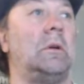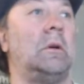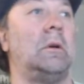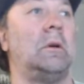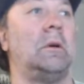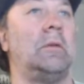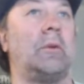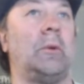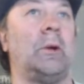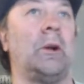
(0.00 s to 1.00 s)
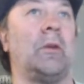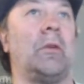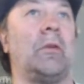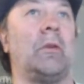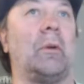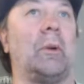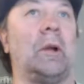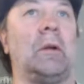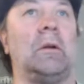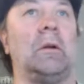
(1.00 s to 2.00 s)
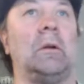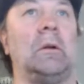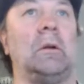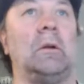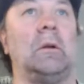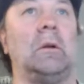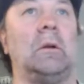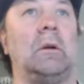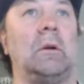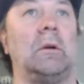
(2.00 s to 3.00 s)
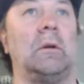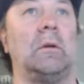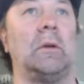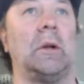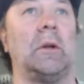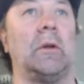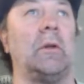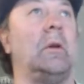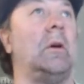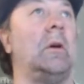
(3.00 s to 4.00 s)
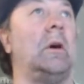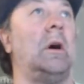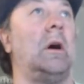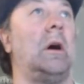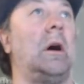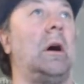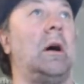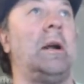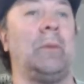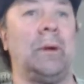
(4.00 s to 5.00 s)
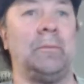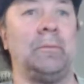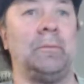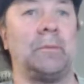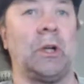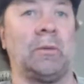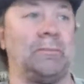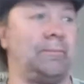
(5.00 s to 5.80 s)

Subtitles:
StreamYard is streaming. I don't know who that is. Anyway, sure.